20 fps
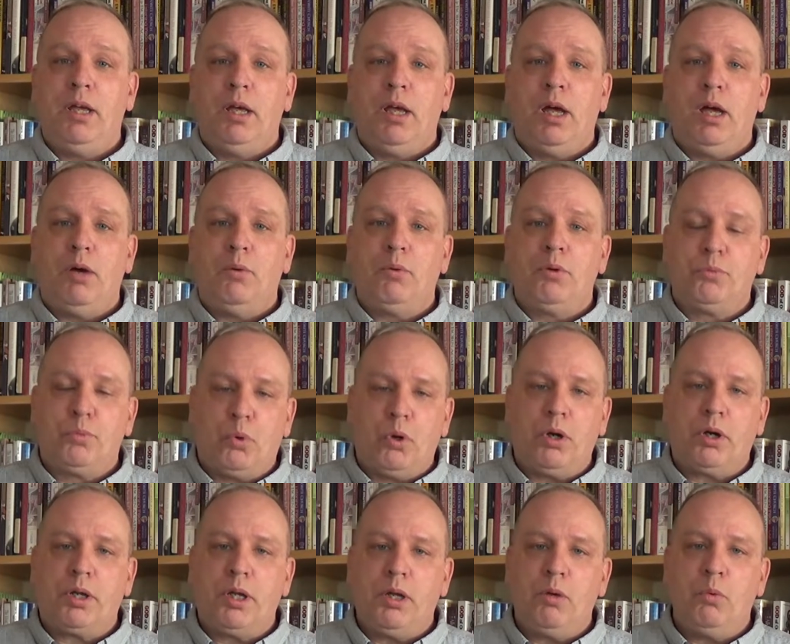was
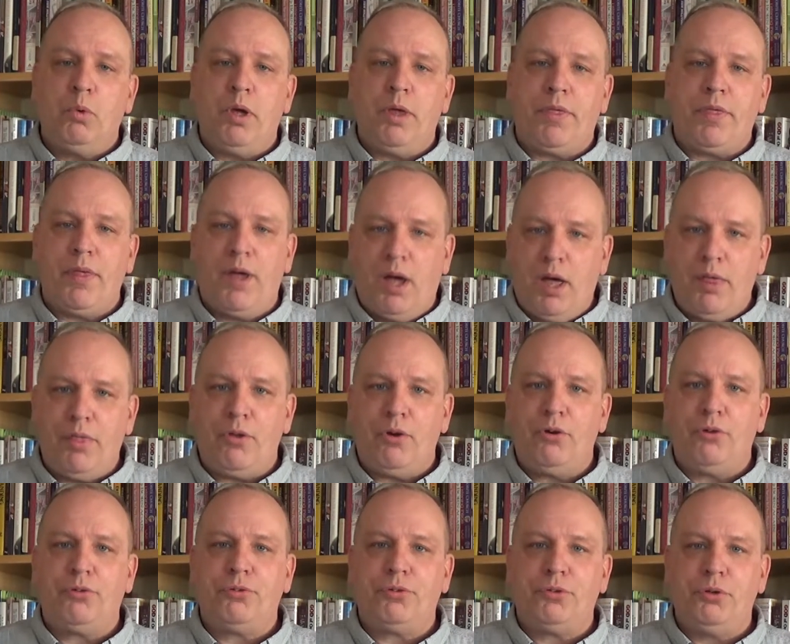working with
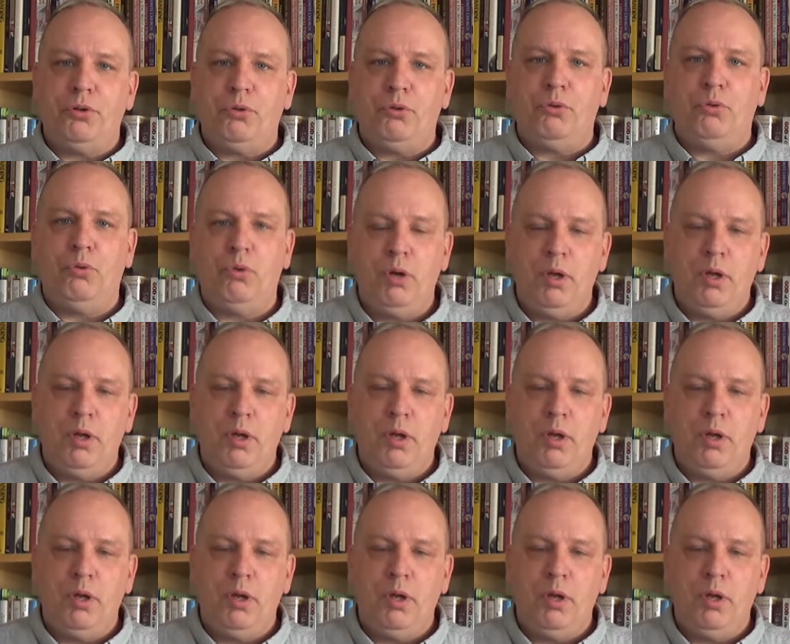others to